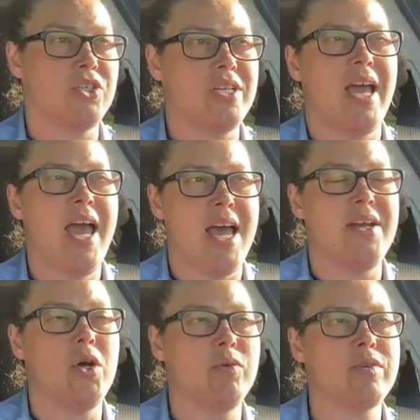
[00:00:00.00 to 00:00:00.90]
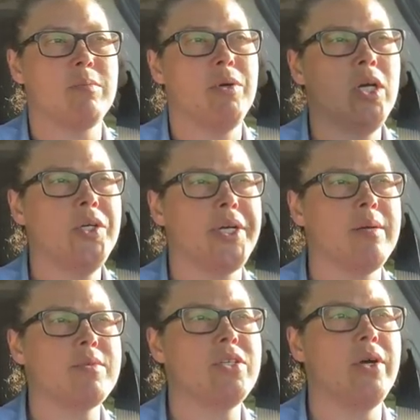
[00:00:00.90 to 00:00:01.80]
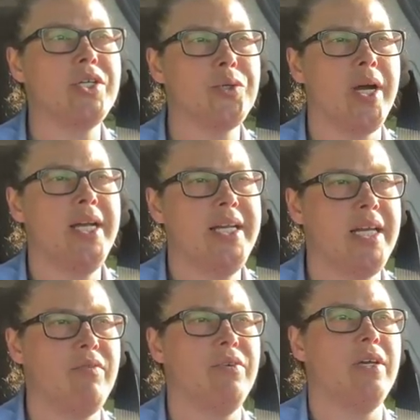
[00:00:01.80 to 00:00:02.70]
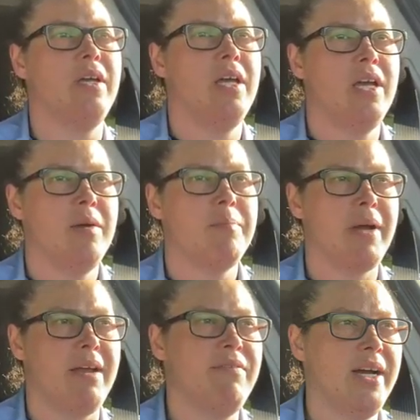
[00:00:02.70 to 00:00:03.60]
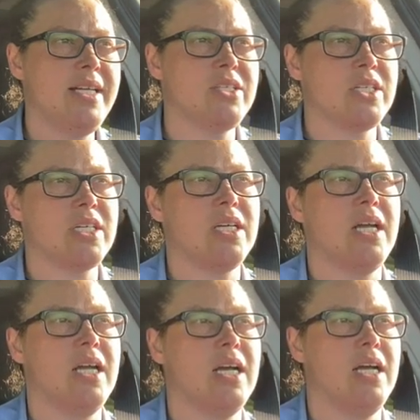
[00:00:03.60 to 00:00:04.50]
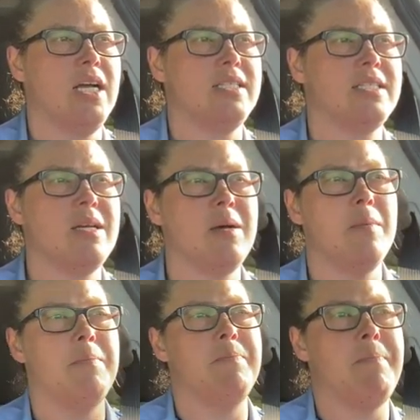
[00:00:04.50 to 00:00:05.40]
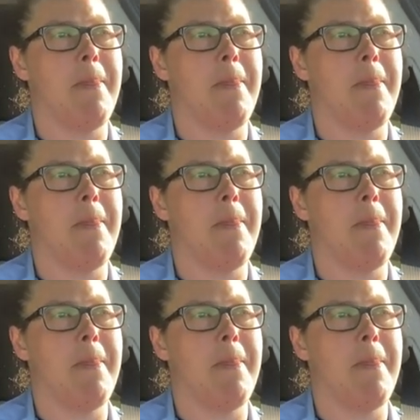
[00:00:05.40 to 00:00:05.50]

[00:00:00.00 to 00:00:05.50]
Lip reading: head over the program. So I try to give my advisor some